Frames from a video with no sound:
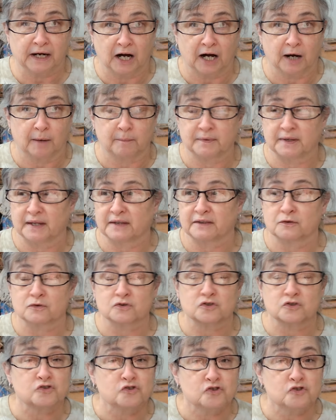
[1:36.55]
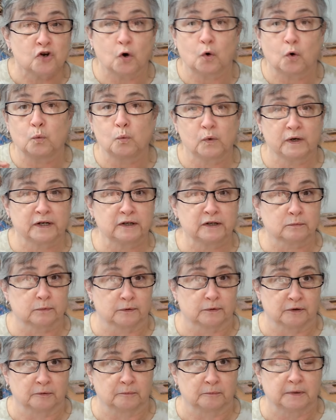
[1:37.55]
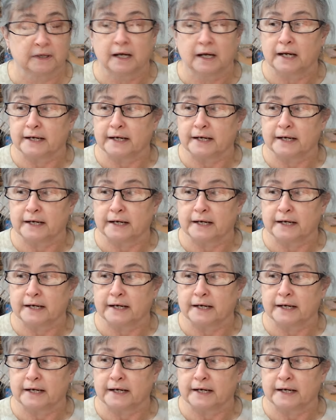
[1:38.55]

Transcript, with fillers: up that there's no wiggle room.